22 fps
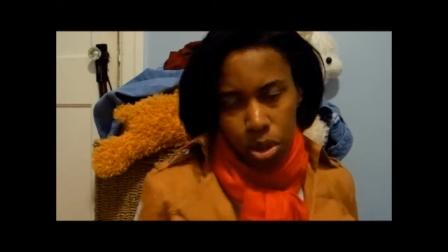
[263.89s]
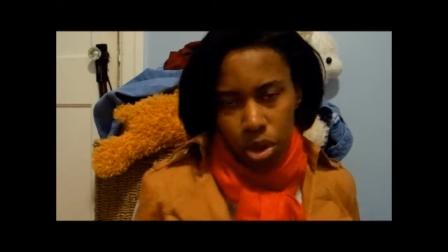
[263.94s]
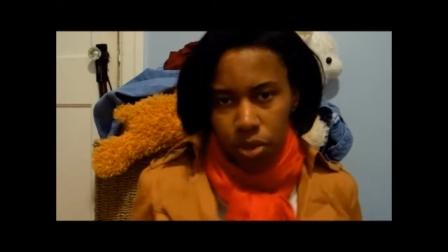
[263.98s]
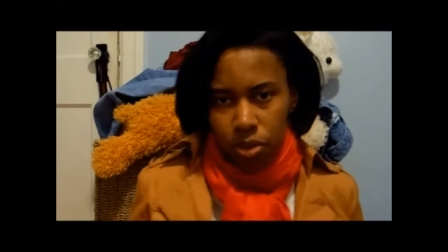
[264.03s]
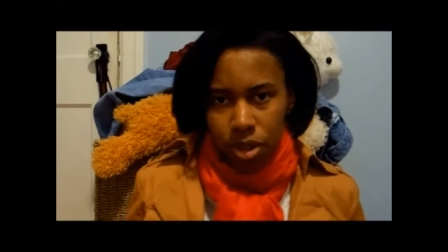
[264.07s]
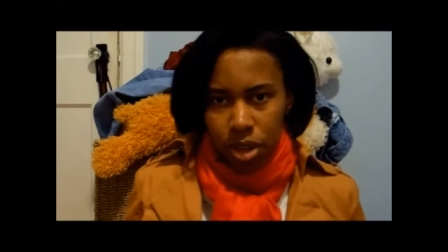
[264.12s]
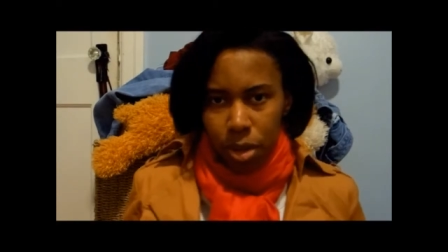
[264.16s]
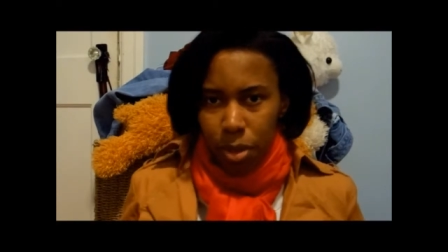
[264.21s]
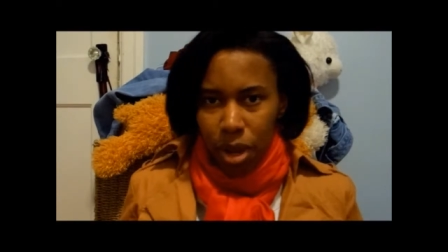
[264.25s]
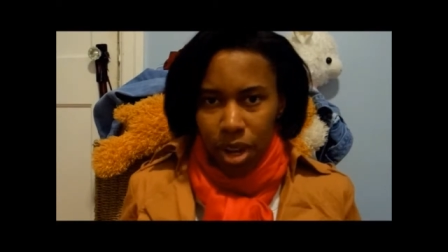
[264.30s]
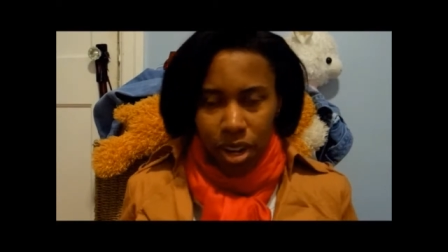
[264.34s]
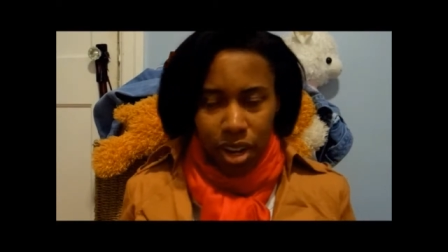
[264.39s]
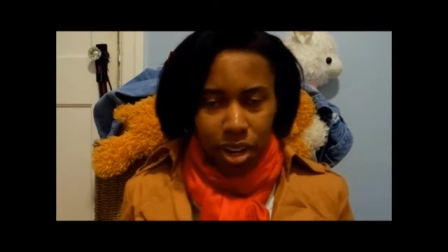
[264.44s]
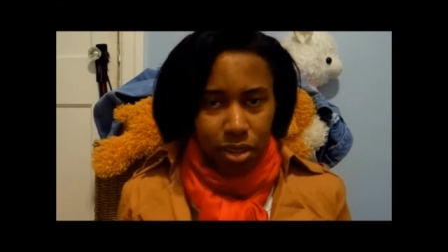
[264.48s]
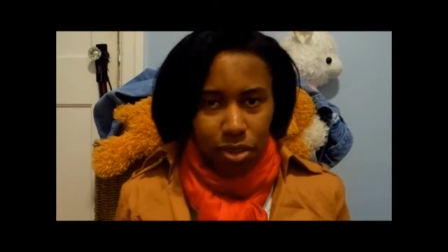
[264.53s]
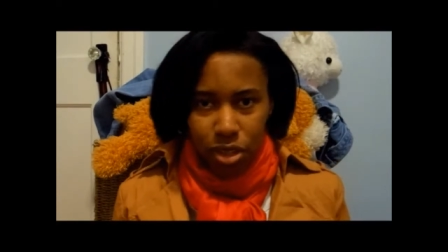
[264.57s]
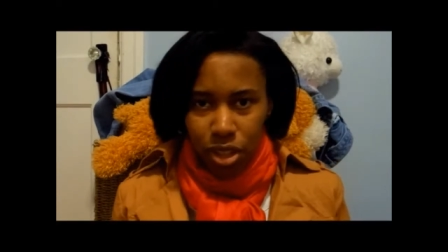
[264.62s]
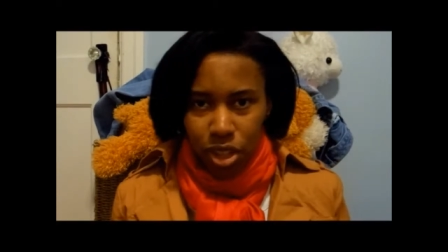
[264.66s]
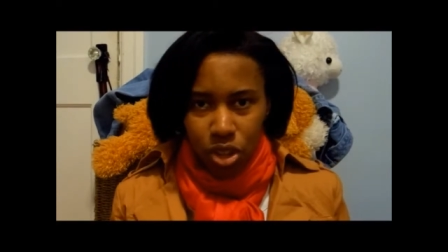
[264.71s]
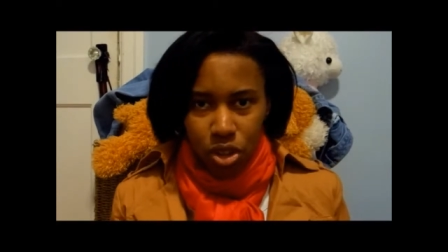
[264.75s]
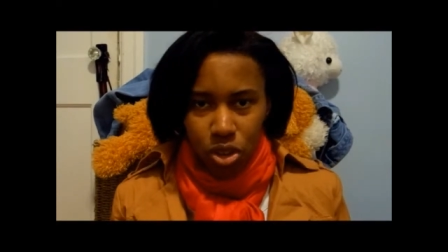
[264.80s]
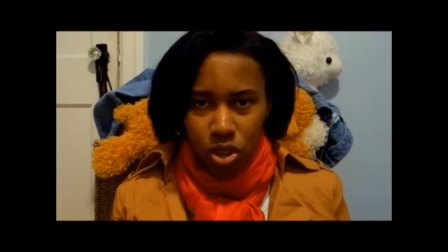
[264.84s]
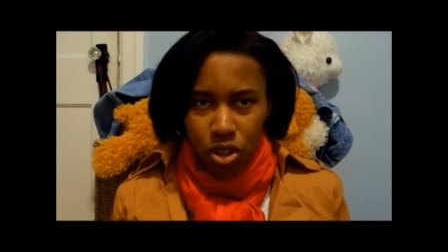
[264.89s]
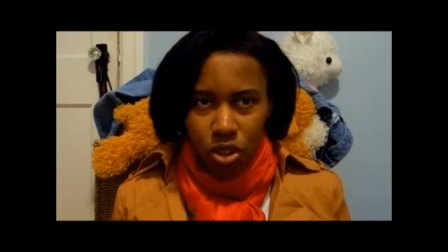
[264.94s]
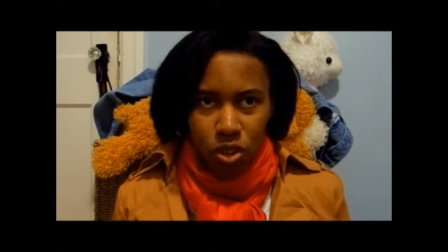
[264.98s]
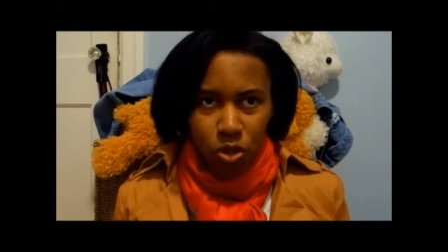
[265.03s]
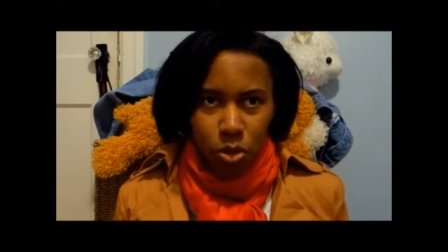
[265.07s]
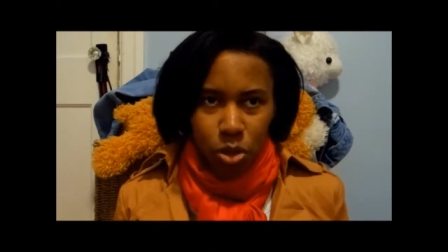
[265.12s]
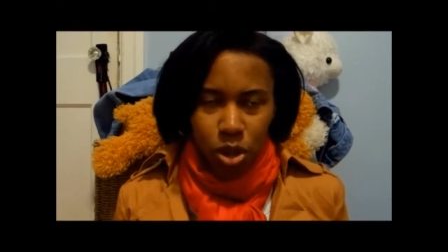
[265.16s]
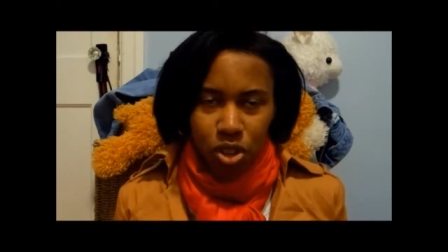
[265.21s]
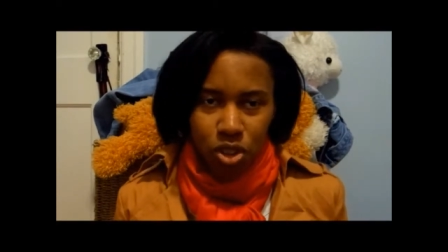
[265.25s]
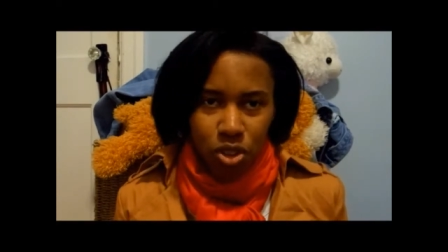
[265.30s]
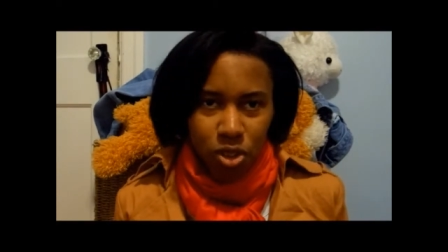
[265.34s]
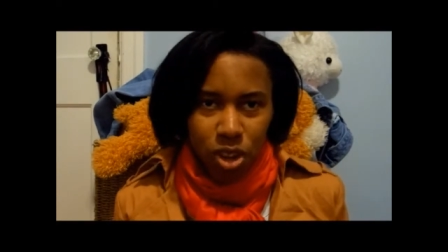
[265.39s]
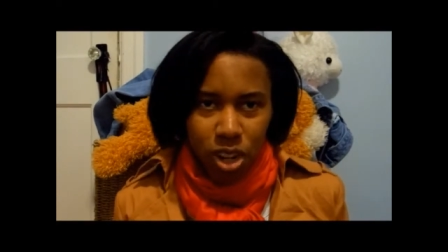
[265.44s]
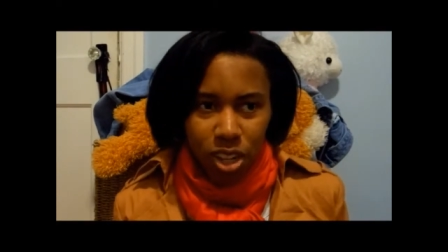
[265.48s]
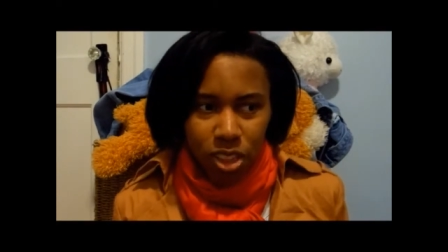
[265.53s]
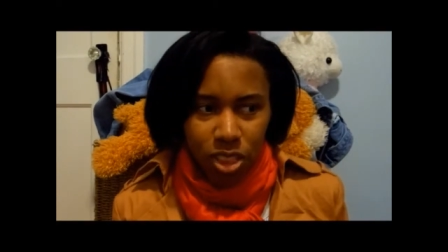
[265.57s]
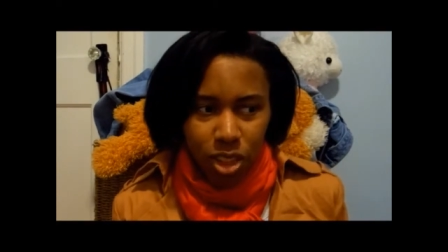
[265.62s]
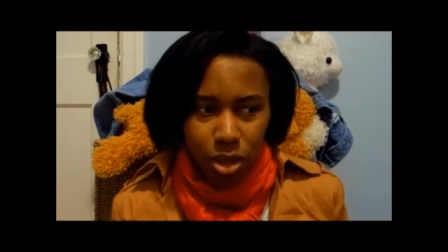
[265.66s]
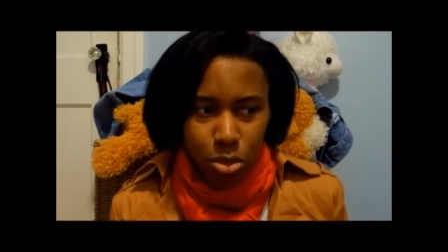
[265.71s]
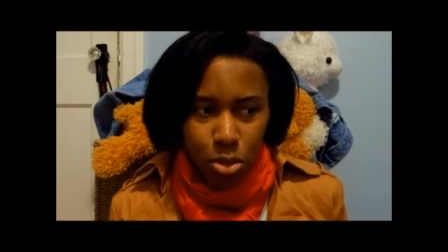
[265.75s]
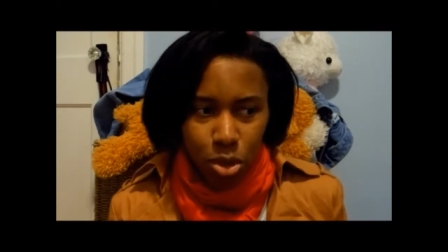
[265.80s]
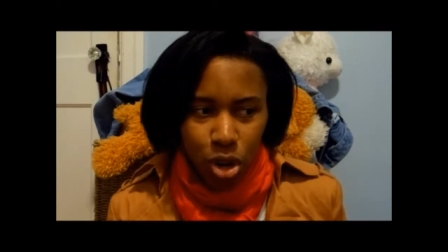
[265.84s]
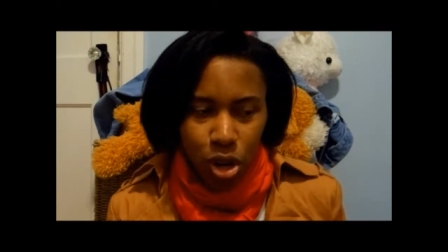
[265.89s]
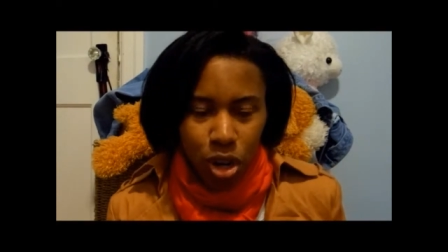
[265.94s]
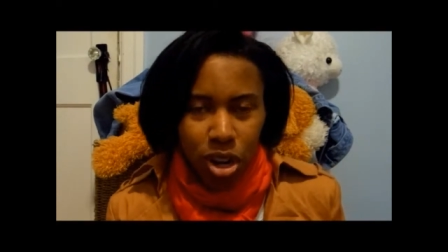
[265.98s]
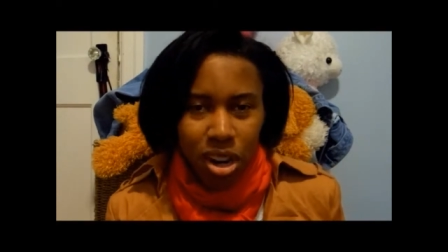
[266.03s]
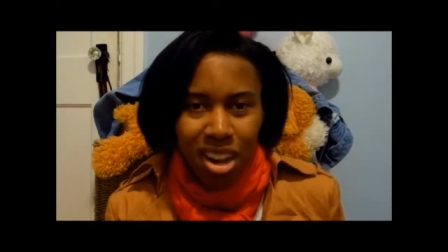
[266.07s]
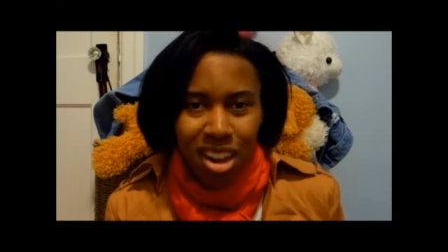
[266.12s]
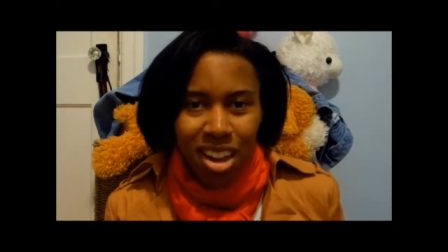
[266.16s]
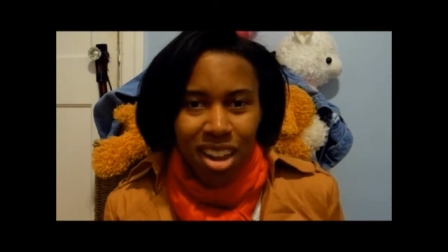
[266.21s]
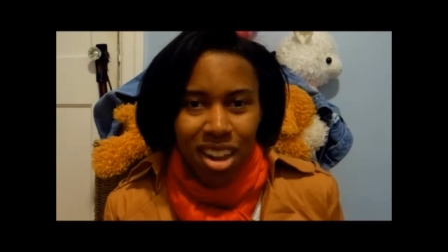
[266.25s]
perfect about it. I really couldn't have wished for anything more.